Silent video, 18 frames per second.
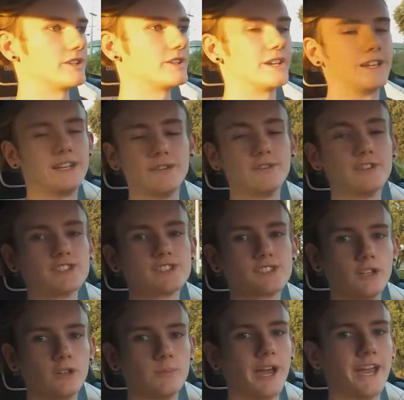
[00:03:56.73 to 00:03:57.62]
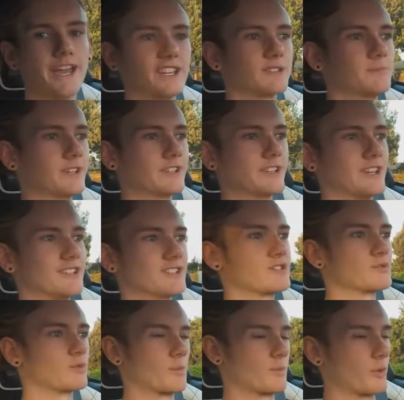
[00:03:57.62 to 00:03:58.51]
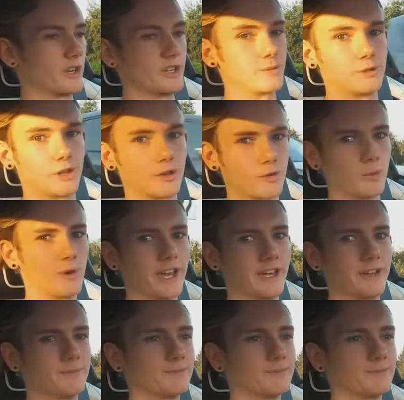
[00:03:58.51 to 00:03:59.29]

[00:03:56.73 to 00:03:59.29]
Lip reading: and even still, my expectations were pretty blown away.